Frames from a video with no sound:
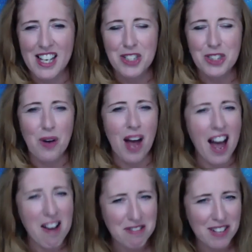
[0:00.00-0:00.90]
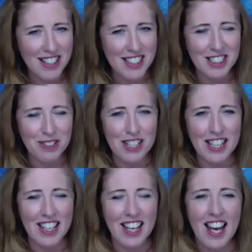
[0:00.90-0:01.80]
So have fun this
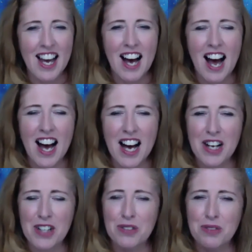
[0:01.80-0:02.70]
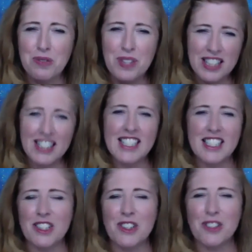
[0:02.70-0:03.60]
week uh, with this
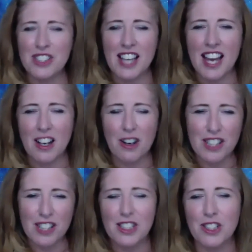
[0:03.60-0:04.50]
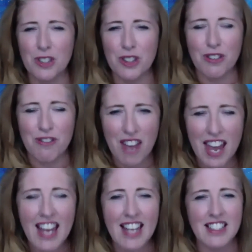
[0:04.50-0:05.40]
lunar cycle or this lunar
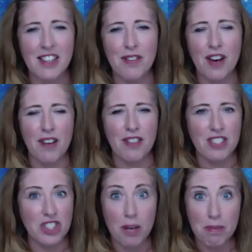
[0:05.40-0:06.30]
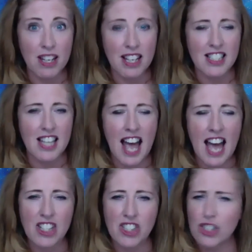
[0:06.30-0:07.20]
phase of, of jumping into
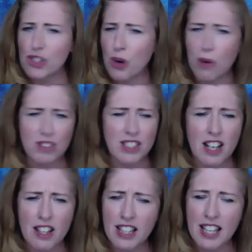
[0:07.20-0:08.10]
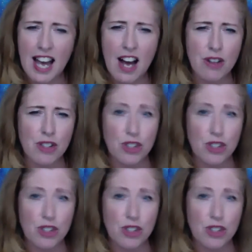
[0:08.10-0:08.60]
action. Don't sit on the couch.